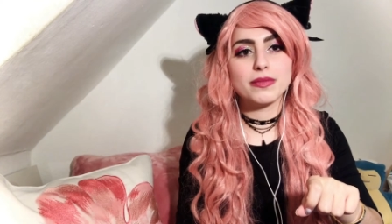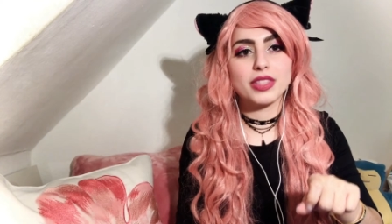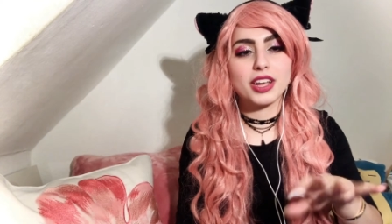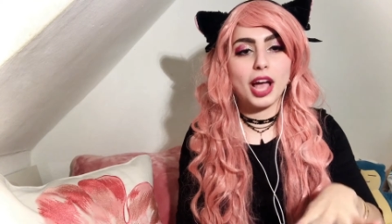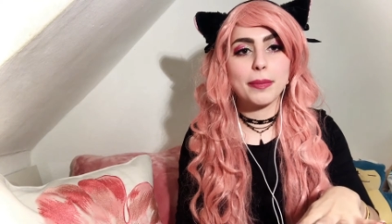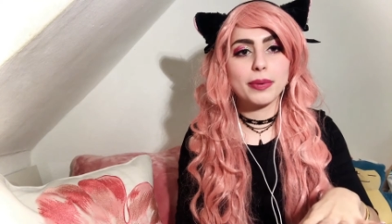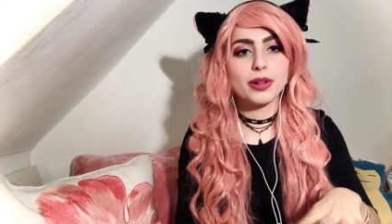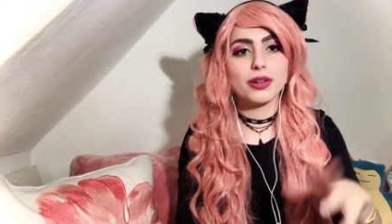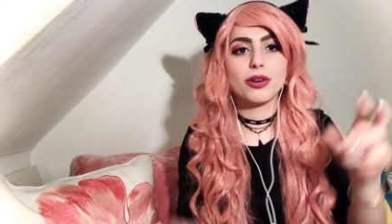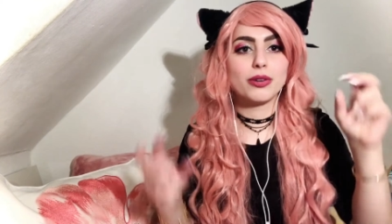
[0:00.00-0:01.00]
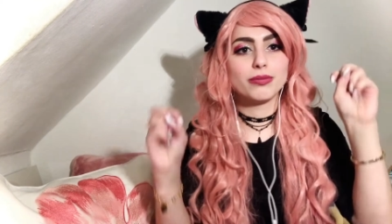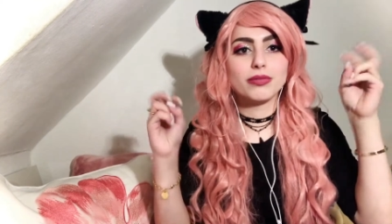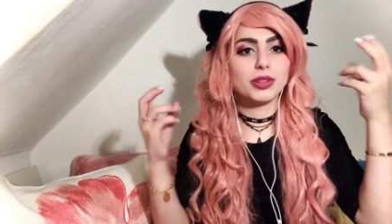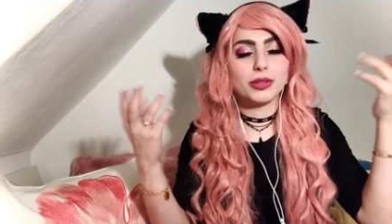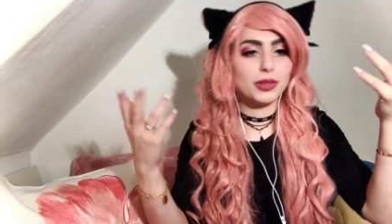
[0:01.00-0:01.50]
the couple or
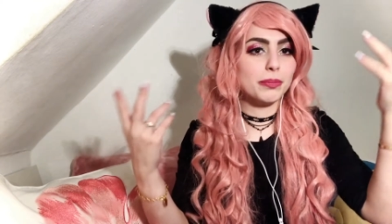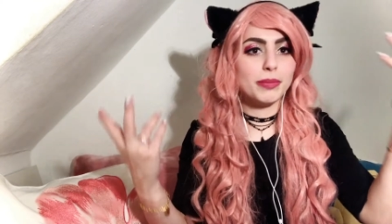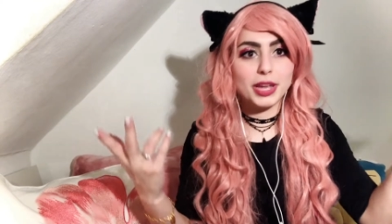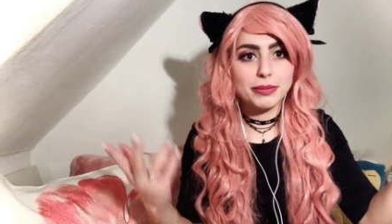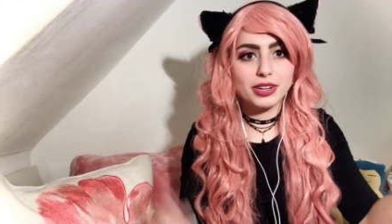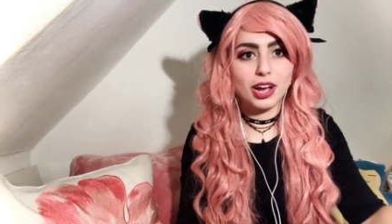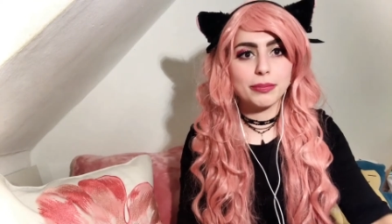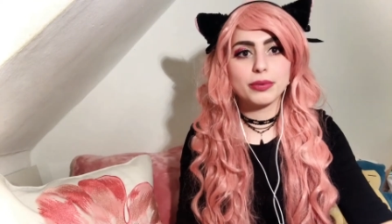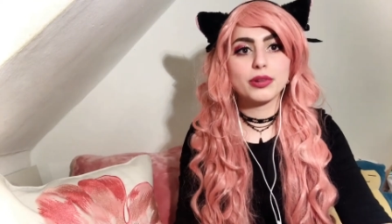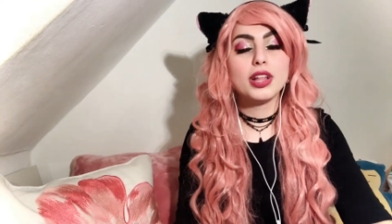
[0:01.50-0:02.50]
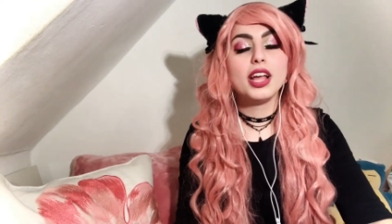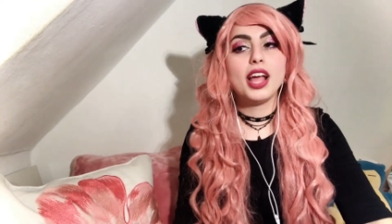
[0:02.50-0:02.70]
the maybe couple